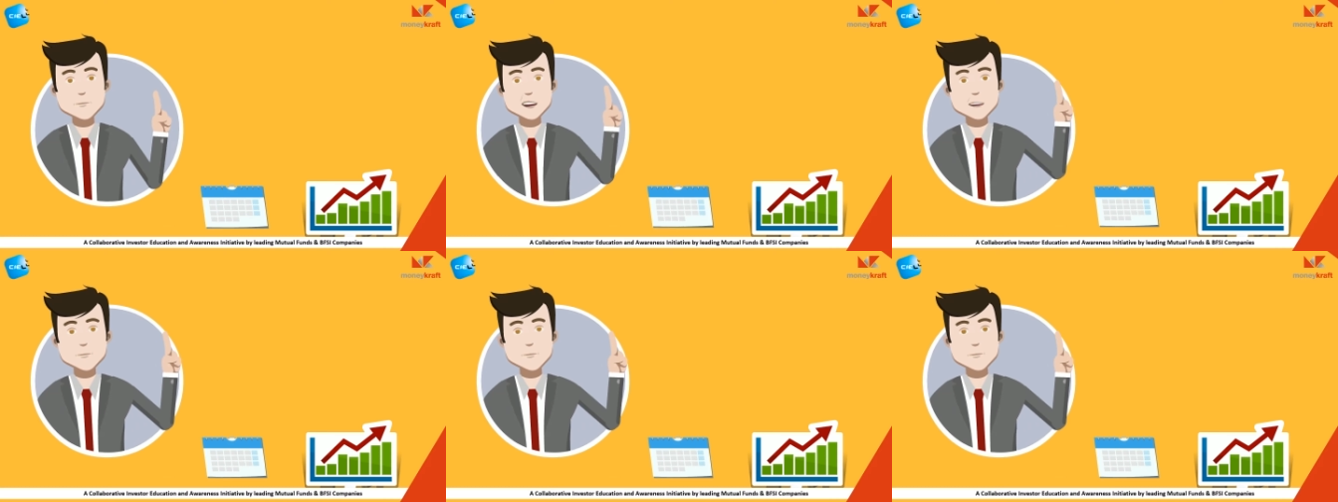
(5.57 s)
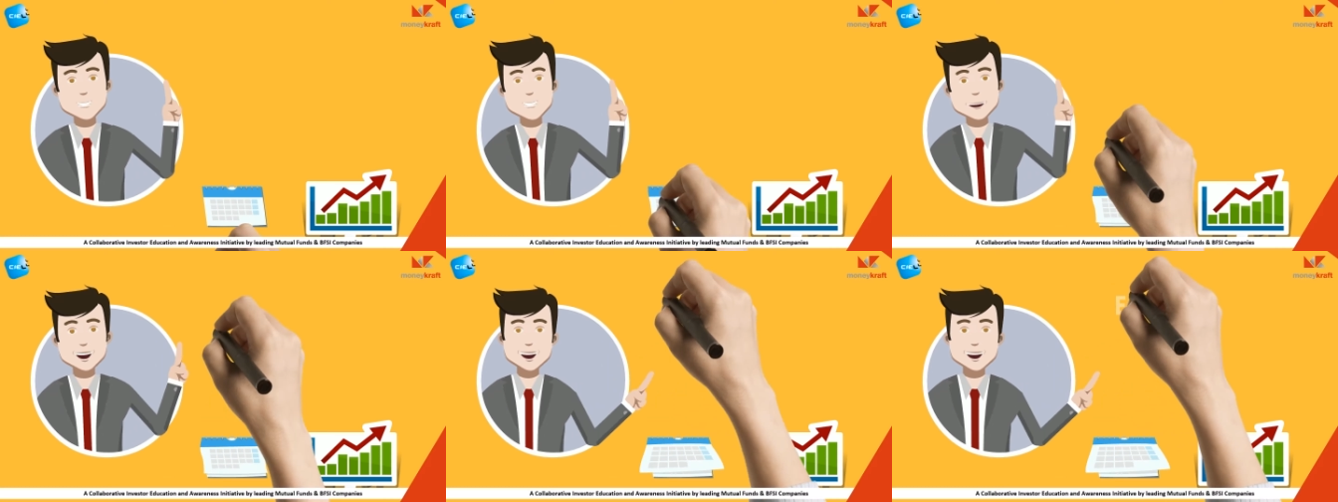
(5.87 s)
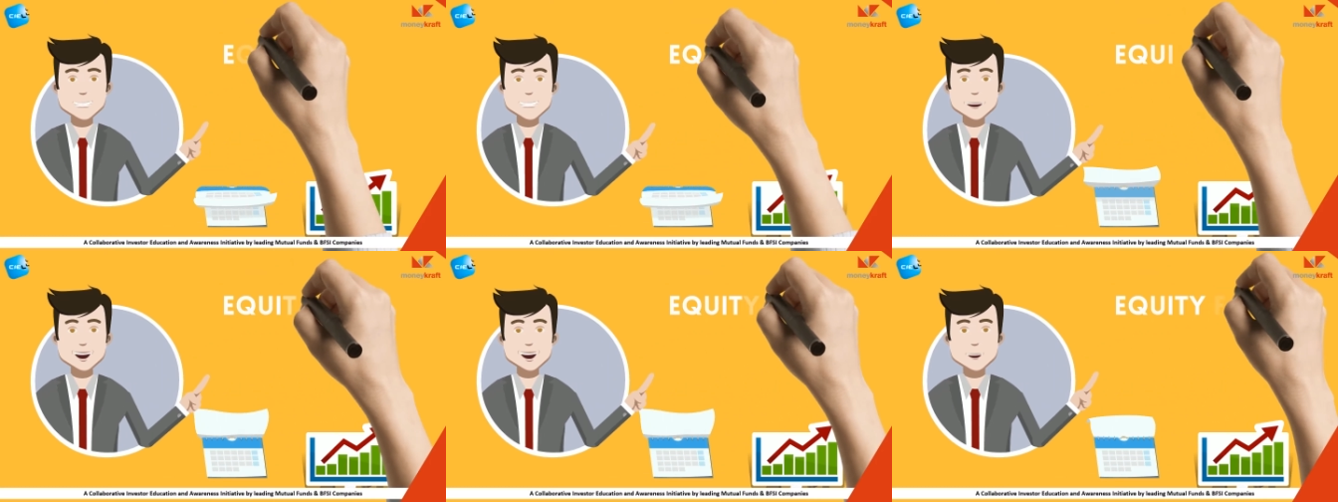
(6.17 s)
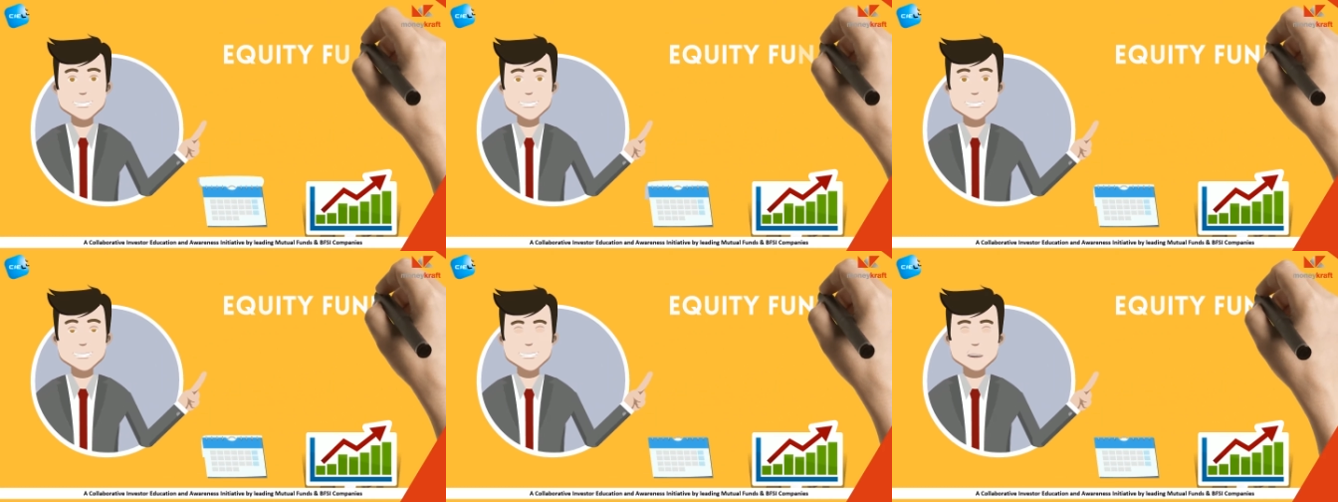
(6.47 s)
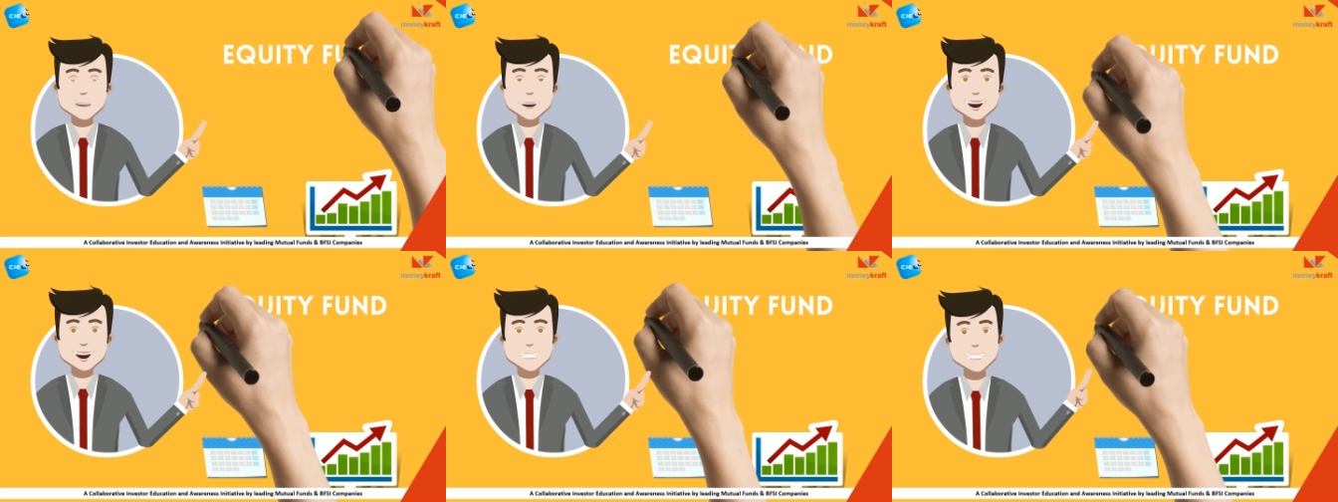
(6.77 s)
an equity fund that has
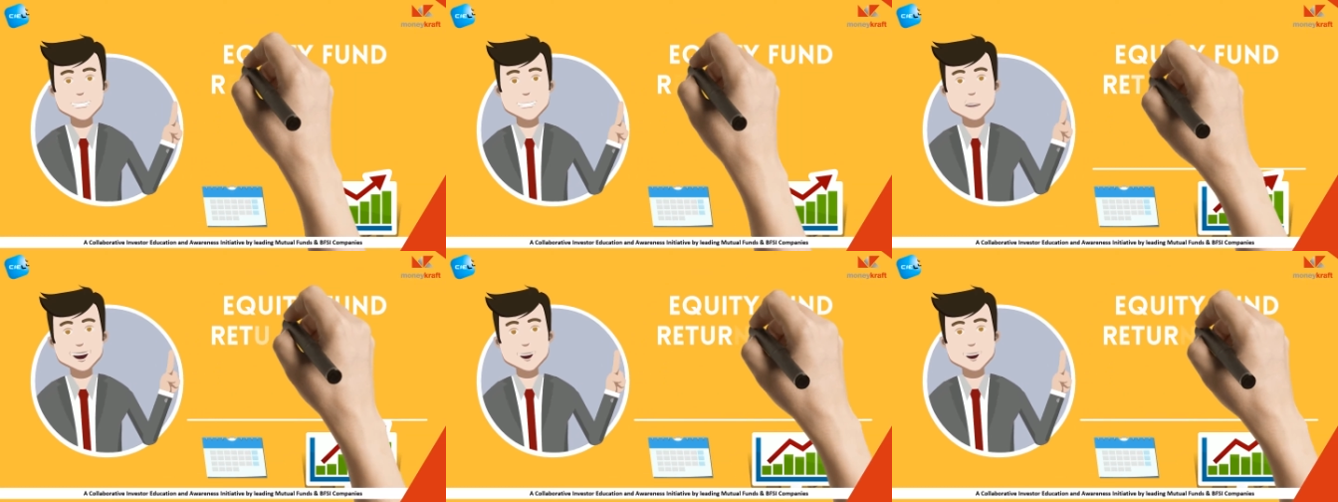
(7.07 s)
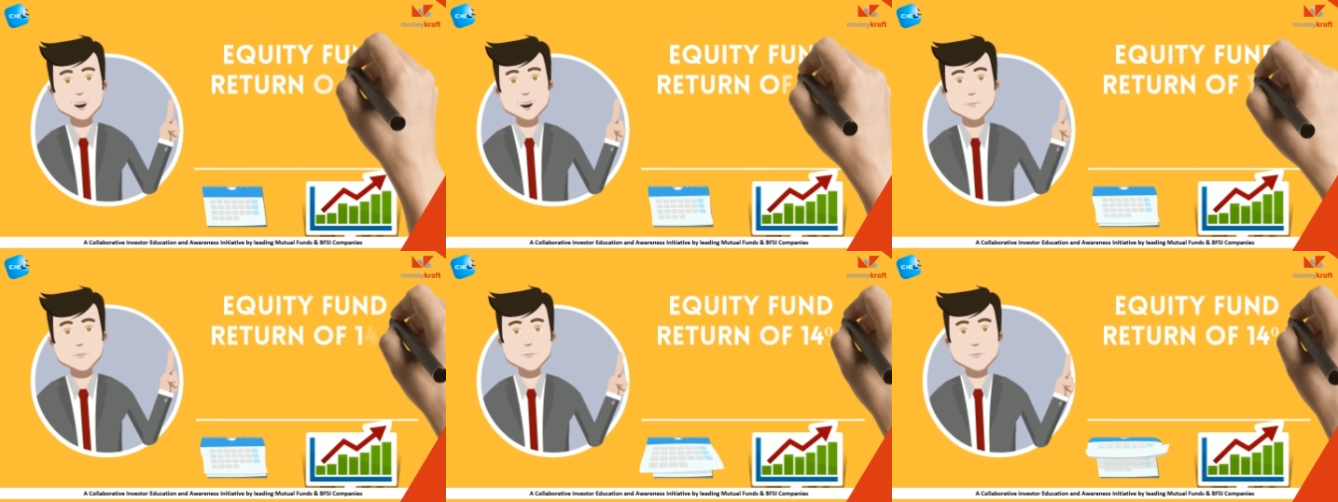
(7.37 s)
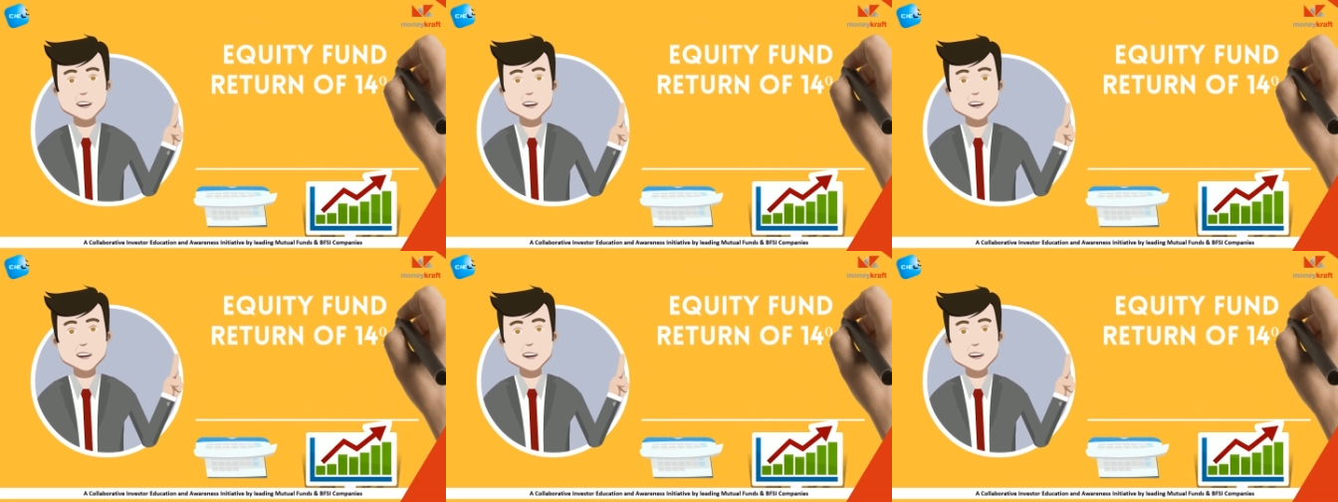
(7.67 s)
provided a return of